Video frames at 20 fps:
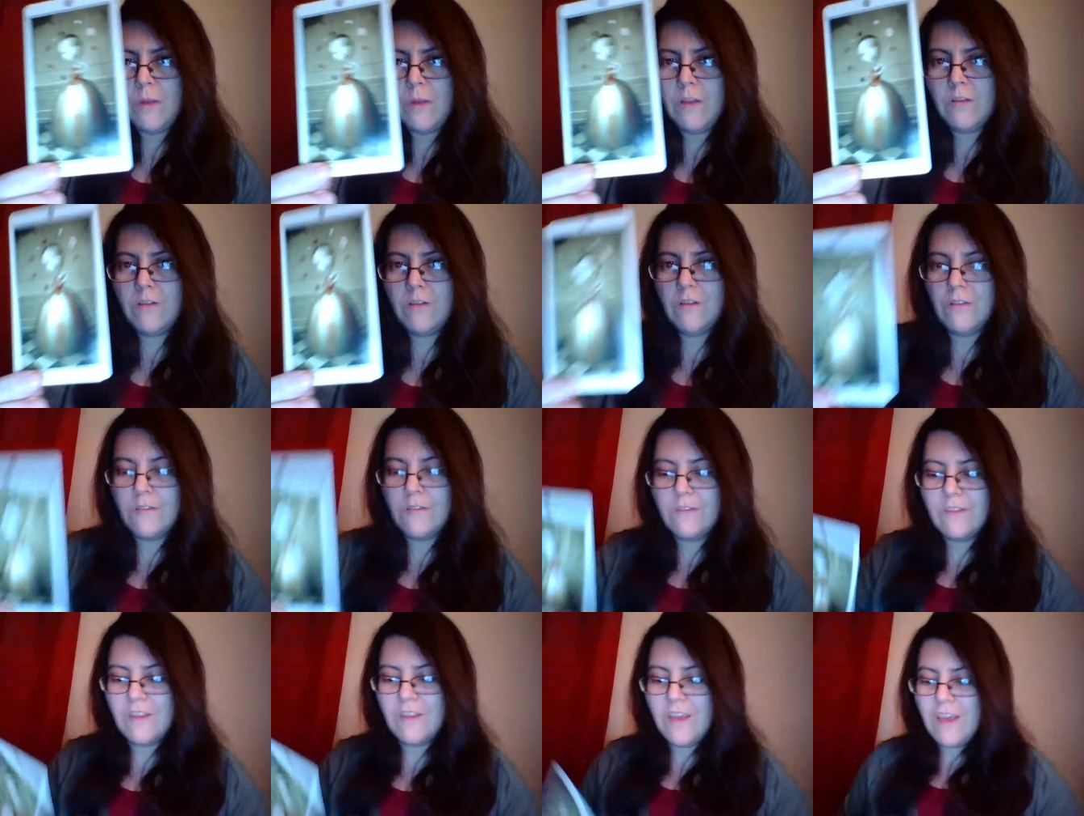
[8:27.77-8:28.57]

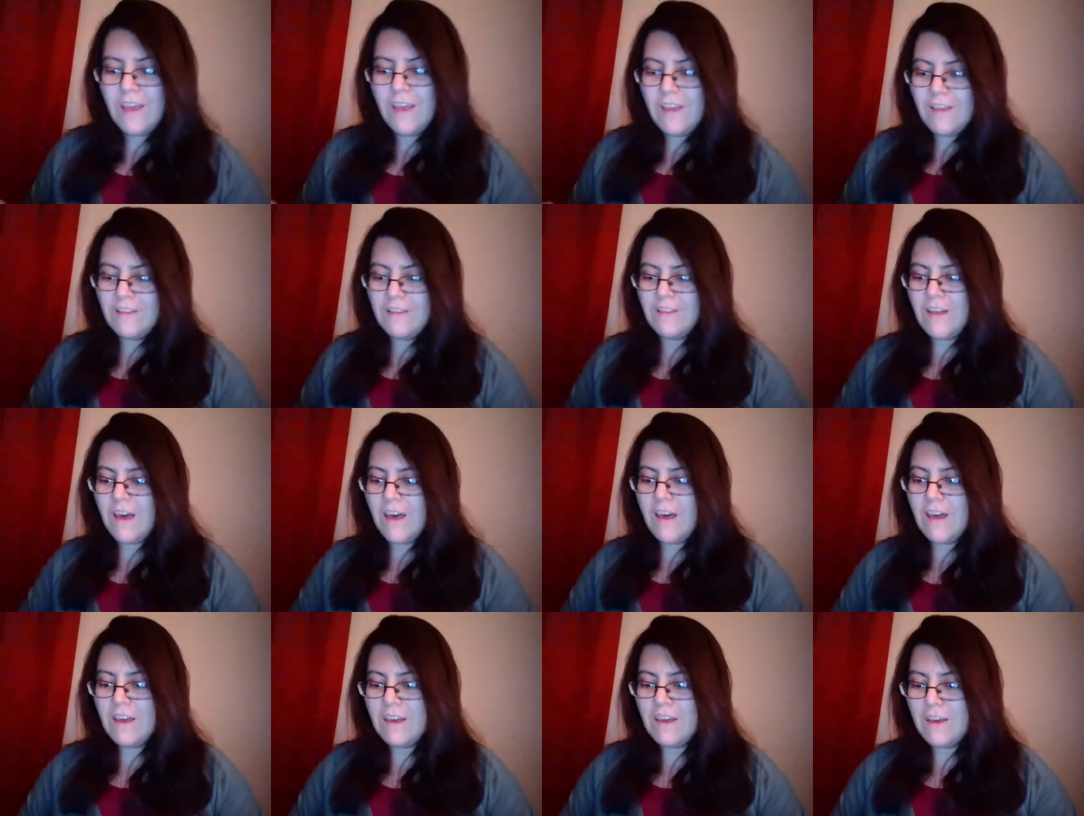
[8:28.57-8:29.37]
Pentacles is
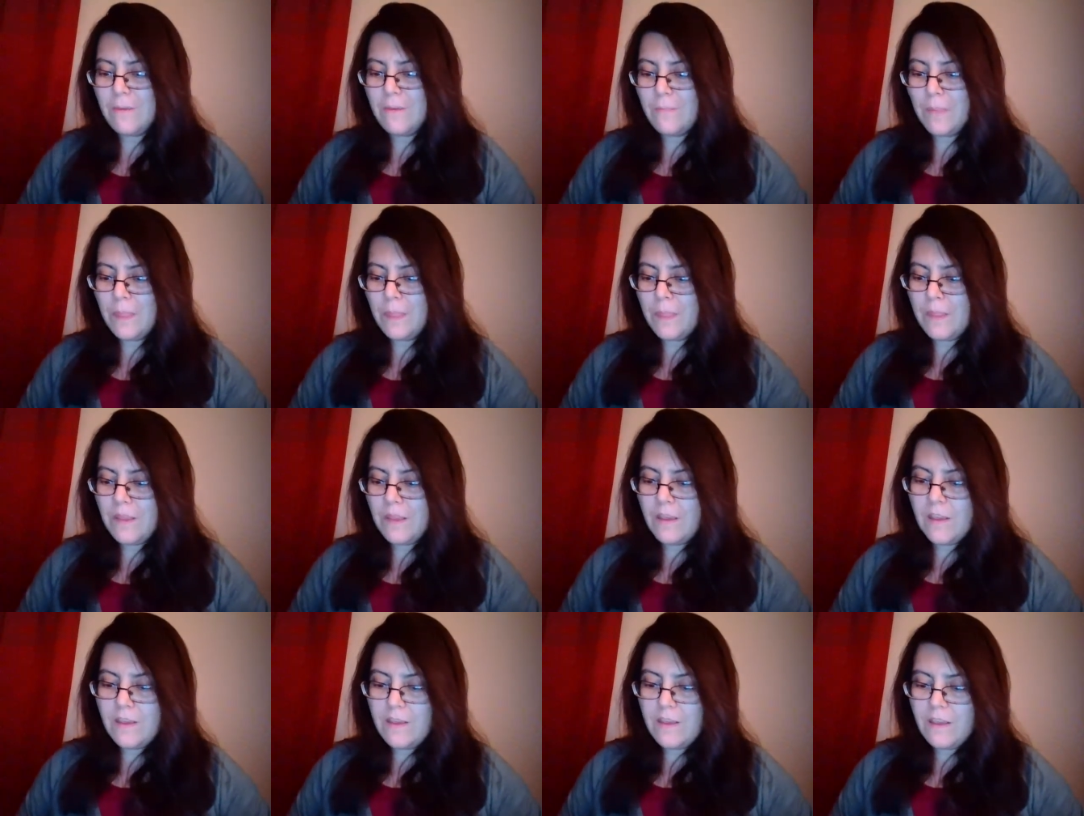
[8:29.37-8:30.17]
like,
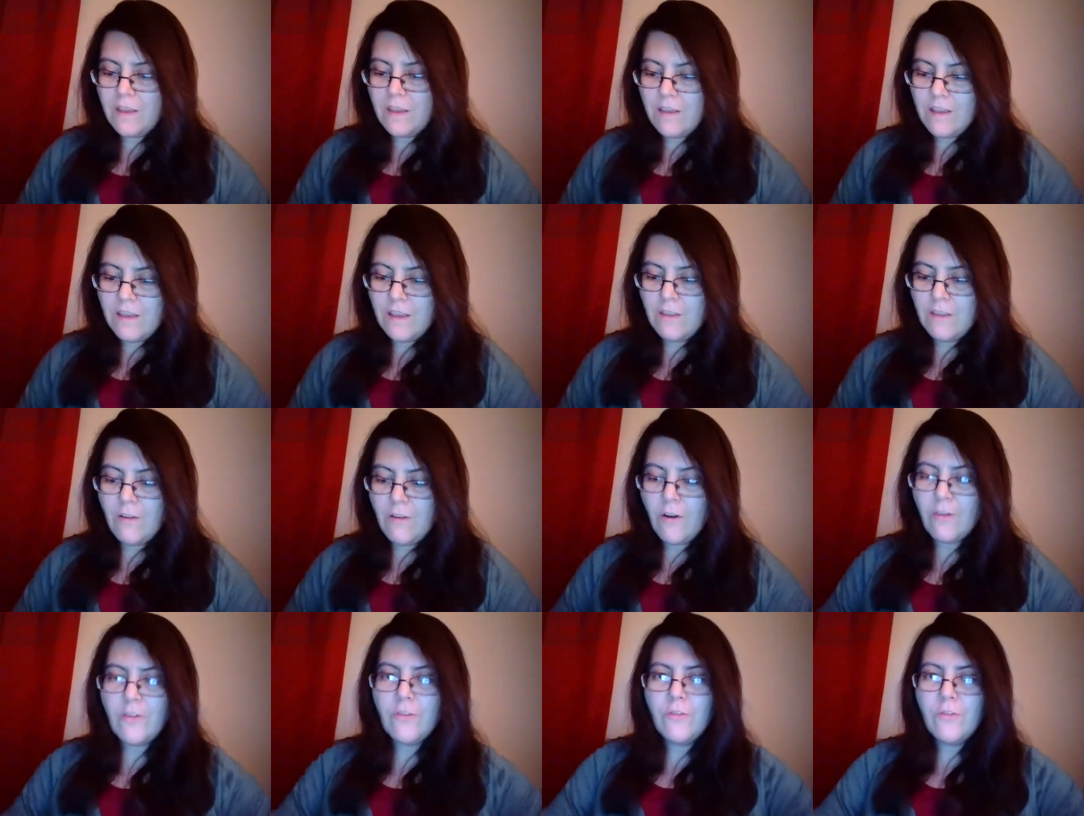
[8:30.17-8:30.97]
in
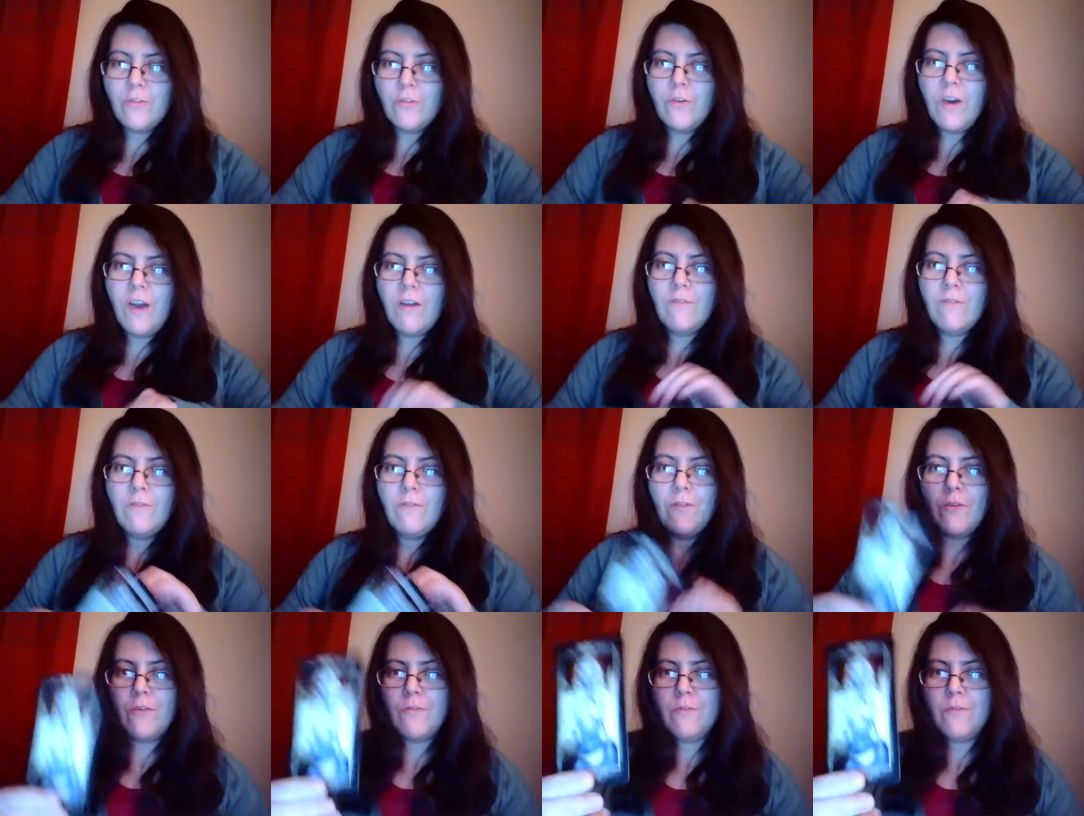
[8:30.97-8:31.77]
order to have
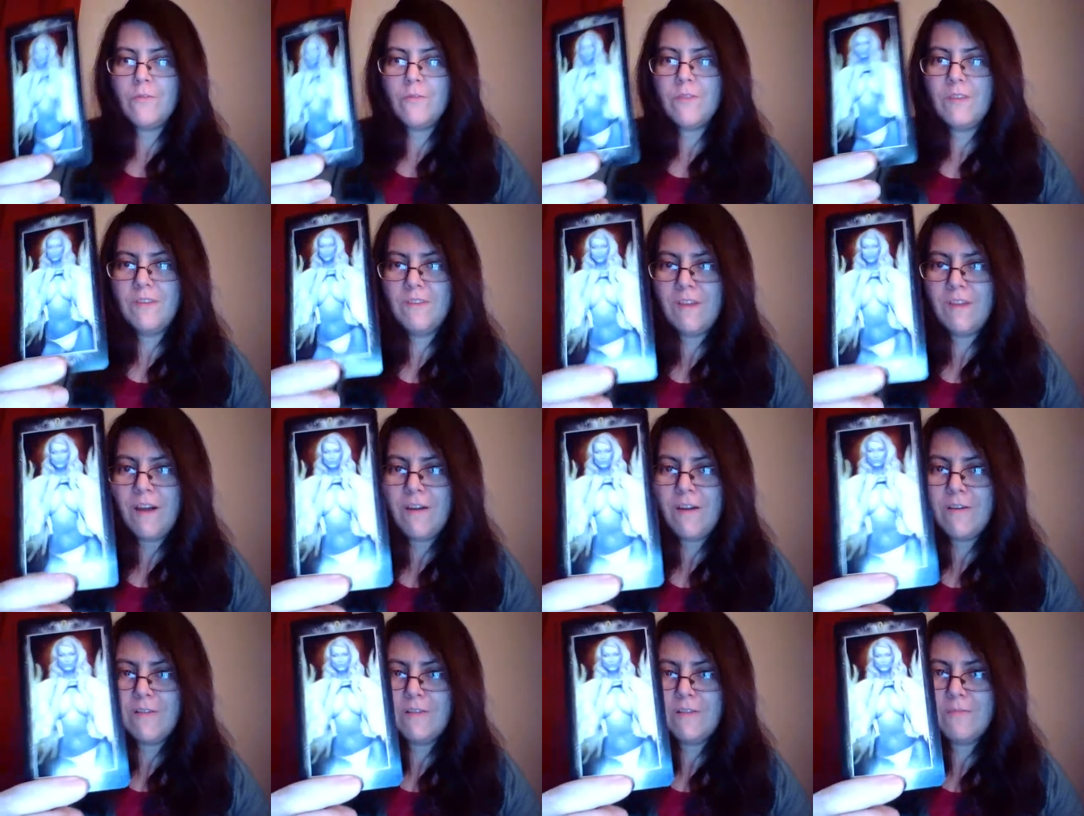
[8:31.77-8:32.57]
your
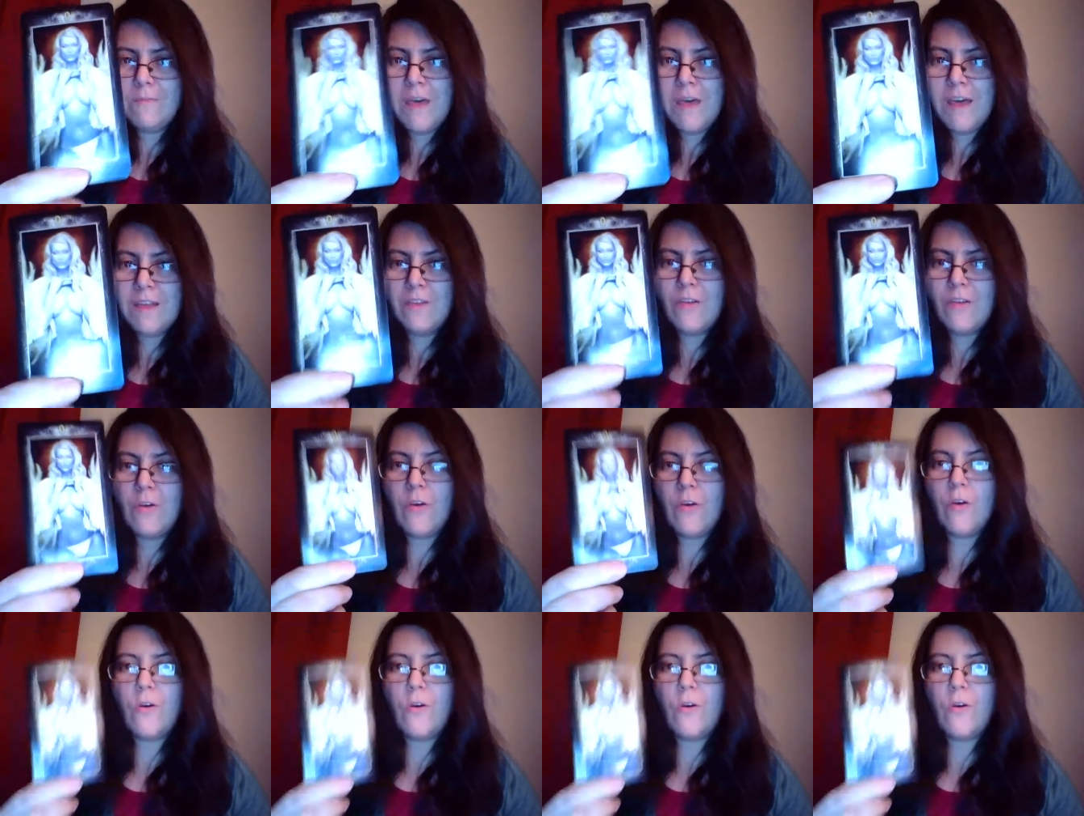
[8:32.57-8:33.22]
desires met,